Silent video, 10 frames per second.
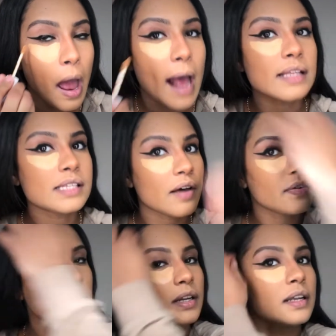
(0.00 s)
I
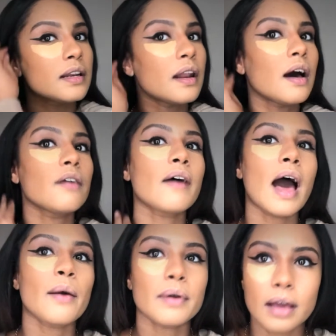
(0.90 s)
definitely love
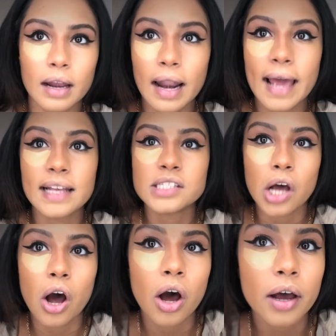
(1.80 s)
how it glides
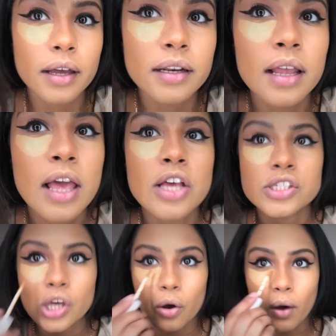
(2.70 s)
on.
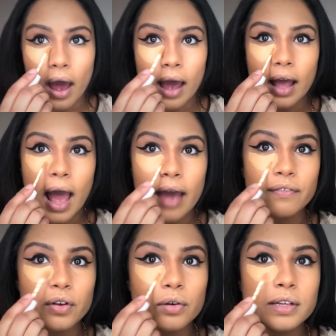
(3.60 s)
So I've
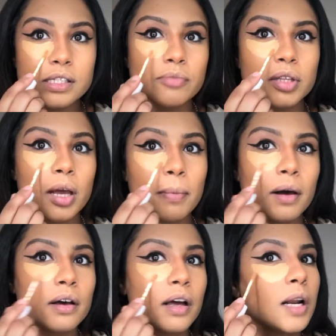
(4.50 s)
noticed something
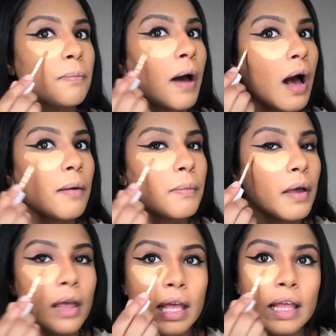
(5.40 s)
about Colourpop.
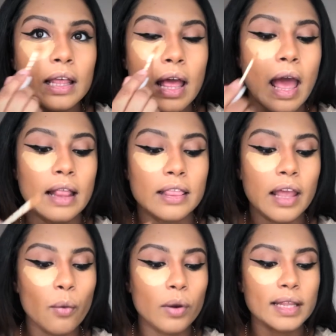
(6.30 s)

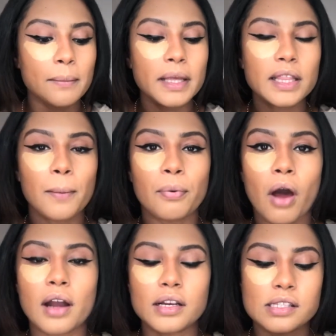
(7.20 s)
That when they make their
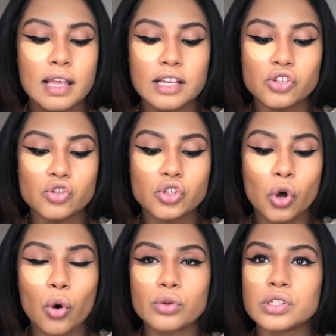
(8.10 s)
products, it's
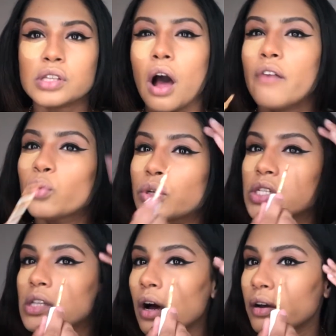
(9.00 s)
so soft, which
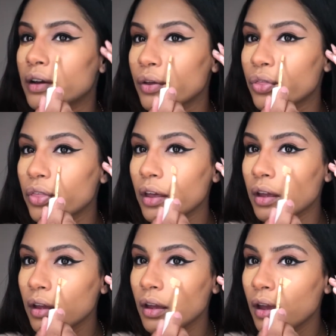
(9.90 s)
is a good
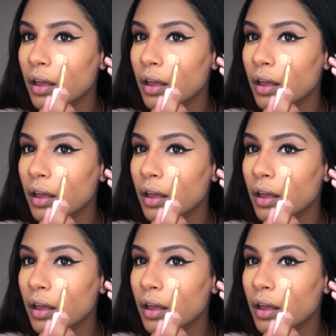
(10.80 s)
thing.